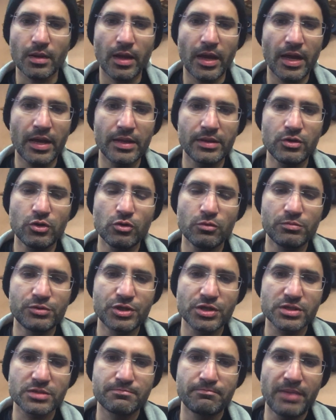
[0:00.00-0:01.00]
And you
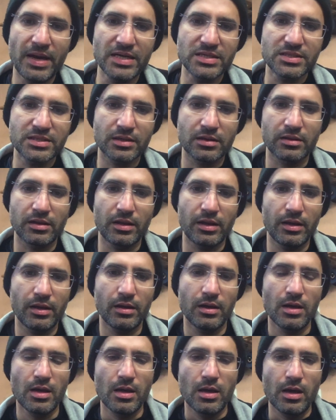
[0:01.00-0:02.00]
just
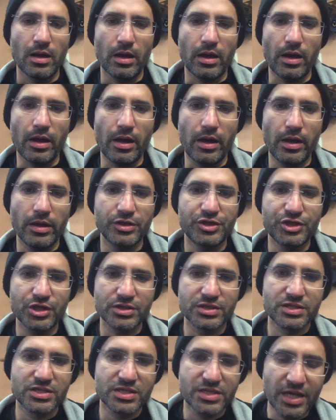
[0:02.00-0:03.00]
basically
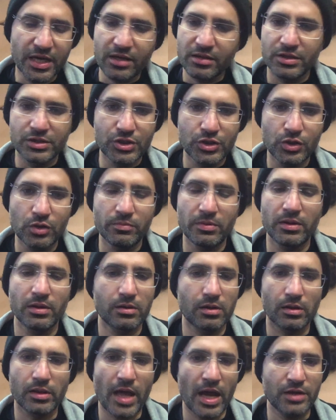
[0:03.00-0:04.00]
just stick the tube in the
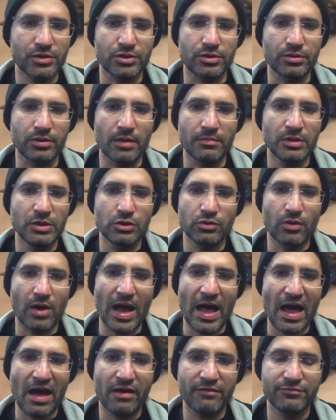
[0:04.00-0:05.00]
collector. I mean, you
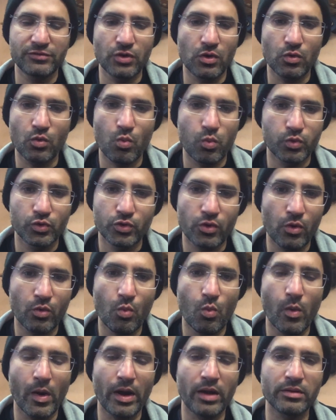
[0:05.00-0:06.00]

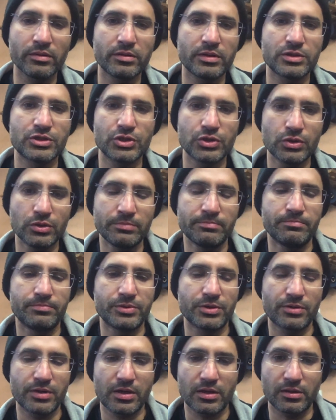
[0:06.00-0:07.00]
don't weld the tube
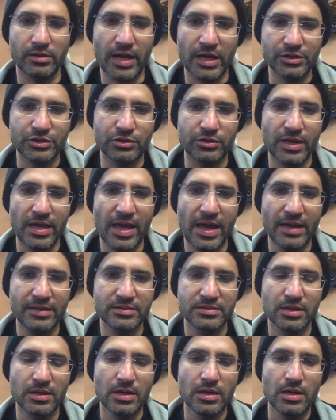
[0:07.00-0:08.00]
to the collector yet.